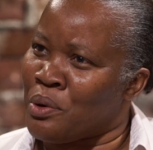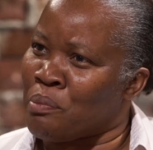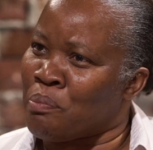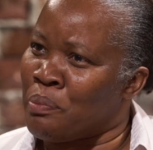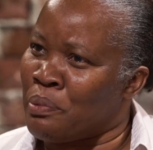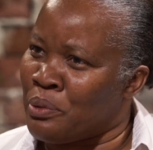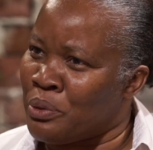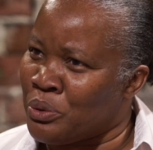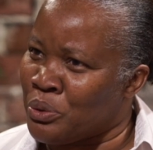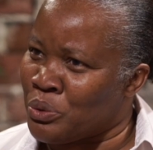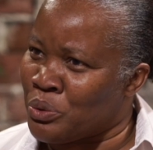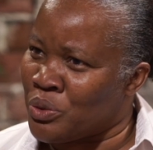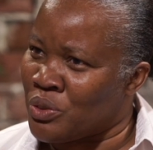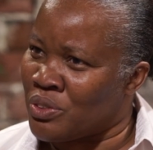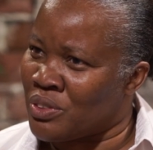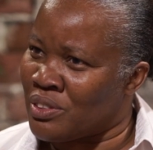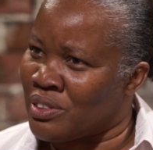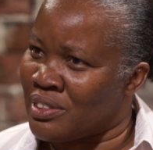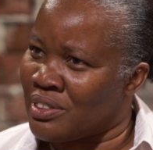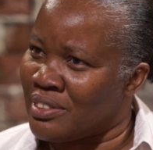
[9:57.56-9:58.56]

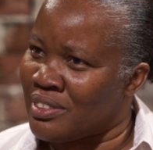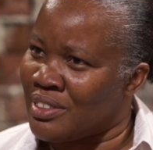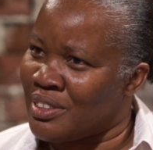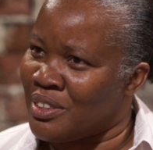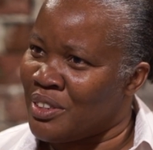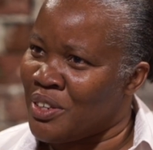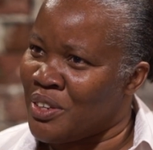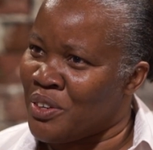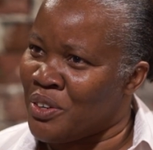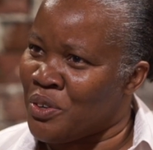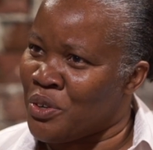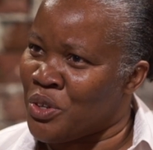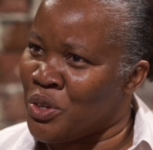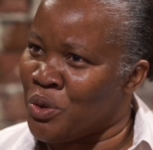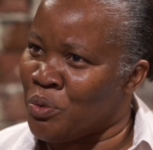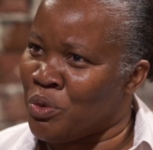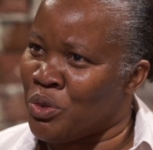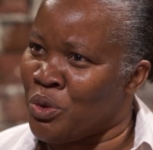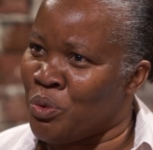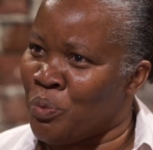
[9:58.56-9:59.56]
bruised.
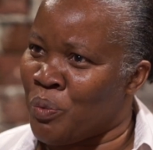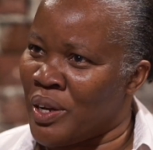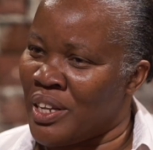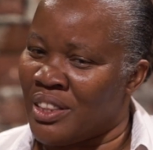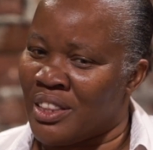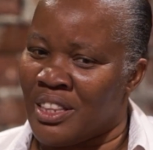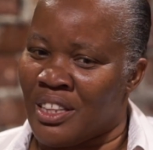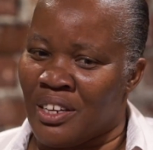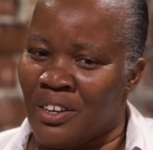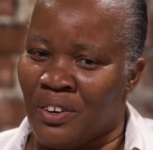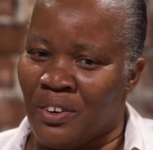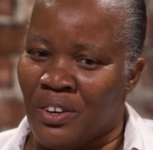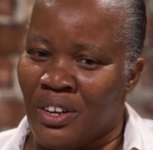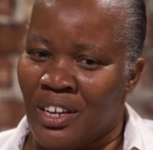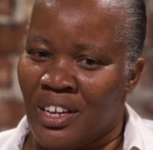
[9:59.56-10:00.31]
You went there